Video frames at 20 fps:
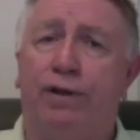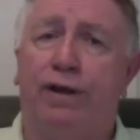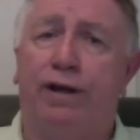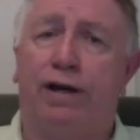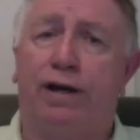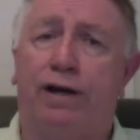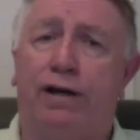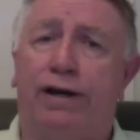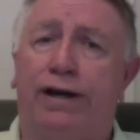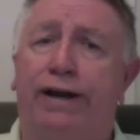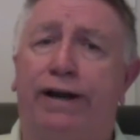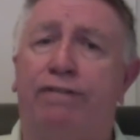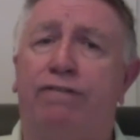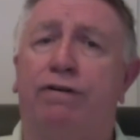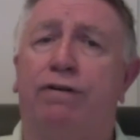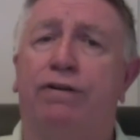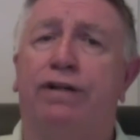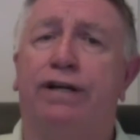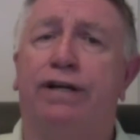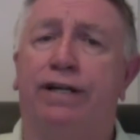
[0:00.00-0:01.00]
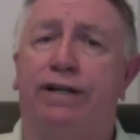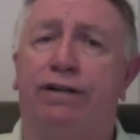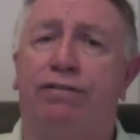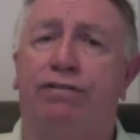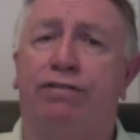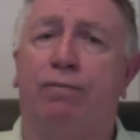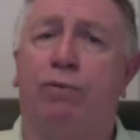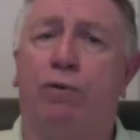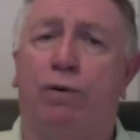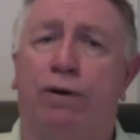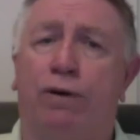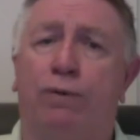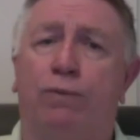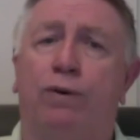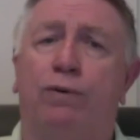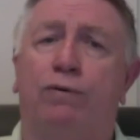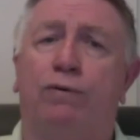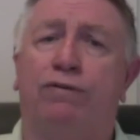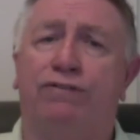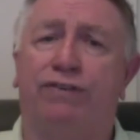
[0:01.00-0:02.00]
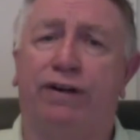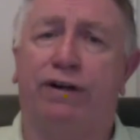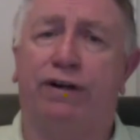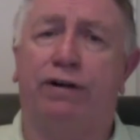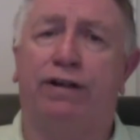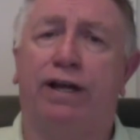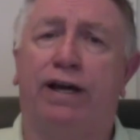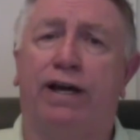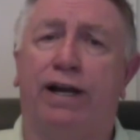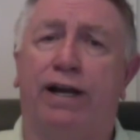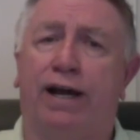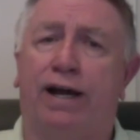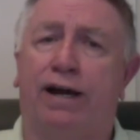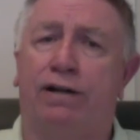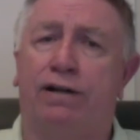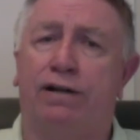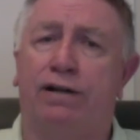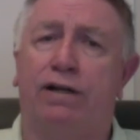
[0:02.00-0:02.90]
However they need supported, we will figure that out.